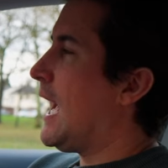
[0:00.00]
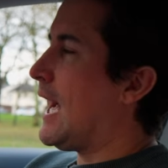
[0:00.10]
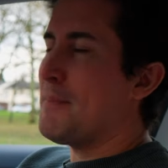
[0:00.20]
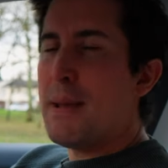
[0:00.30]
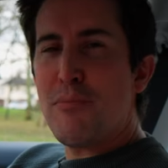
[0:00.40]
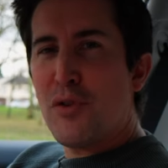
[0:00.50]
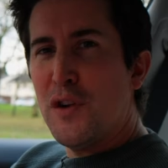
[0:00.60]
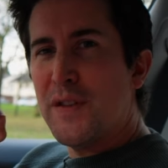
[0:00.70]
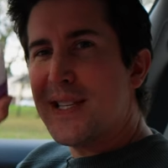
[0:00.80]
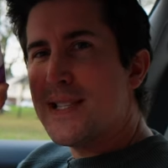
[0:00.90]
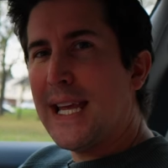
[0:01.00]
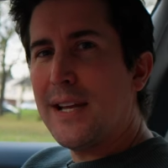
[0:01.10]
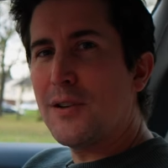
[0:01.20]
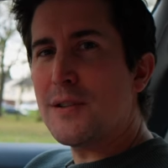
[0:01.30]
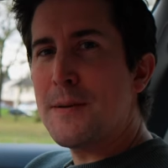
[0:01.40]
um, improve the
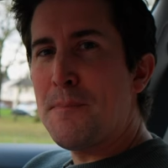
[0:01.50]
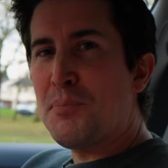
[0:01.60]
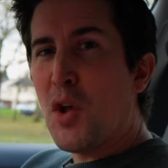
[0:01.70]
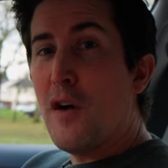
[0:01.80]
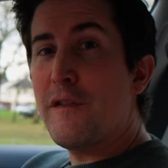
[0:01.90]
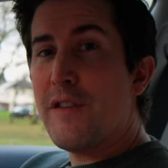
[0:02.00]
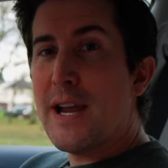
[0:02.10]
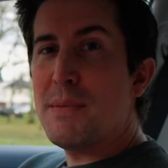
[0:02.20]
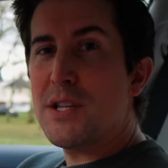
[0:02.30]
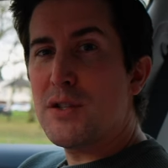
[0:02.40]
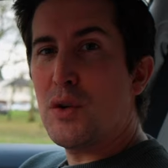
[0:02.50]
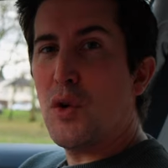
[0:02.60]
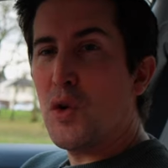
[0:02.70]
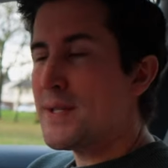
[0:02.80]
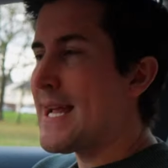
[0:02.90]
seals of frameless
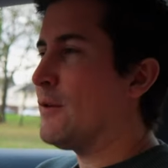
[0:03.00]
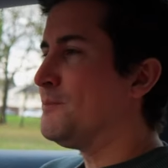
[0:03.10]
doors. Now,